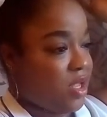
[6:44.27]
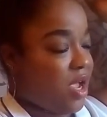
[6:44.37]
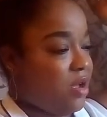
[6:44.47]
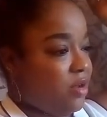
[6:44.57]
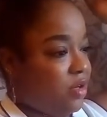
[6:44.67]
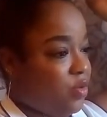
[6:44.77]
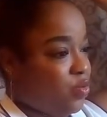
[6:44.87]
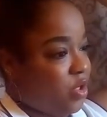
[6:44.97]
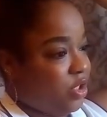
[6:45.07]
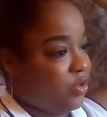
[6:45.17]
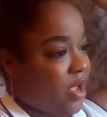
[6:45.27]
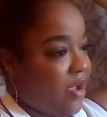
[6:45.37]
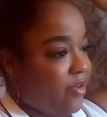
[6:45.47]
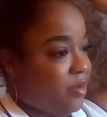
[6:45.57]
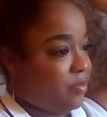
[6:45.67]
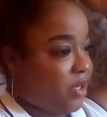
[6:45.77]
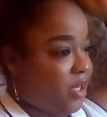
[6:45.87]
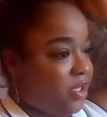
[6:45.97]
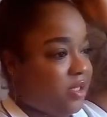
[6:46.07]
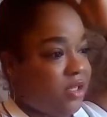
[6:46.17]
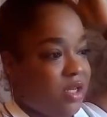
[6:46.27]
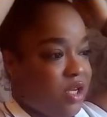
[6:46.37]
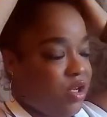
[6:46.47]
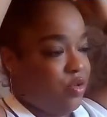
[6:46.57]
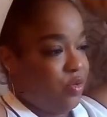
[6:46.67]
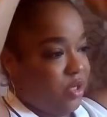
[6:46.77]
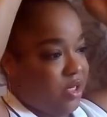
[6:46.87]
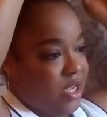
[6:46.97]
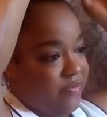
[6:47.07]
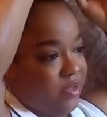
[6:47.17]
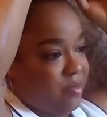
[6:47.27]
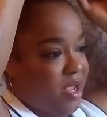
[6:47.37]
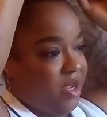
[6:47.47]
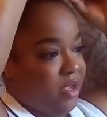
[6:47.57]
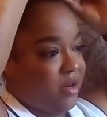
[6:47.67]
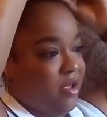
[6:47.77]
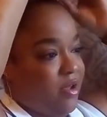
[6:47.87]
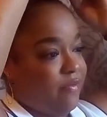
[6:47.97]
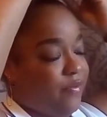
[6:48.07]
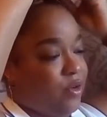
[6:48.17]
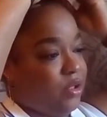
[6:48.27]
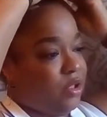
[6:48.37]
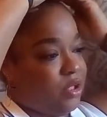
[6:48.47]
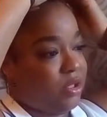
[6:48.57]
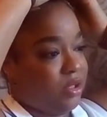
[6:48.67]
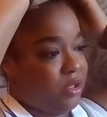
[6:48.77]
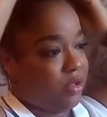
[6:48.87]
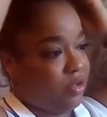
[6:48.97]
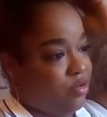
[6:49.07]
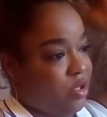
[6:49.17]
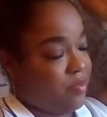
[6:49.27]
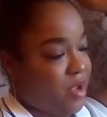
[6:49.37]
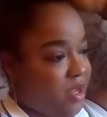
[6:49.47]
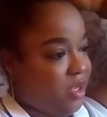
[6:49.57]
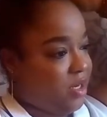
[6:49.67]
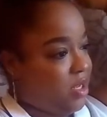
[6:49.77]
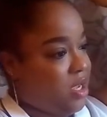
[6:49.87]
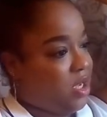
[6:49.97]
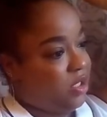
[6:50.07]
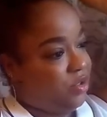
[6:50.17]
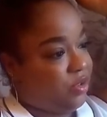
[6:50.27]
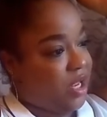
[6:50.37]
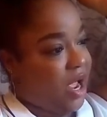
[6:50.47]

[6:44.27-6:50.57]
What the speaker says: Now, then once you have it in place, you can definitely make it fuller. You can make it a little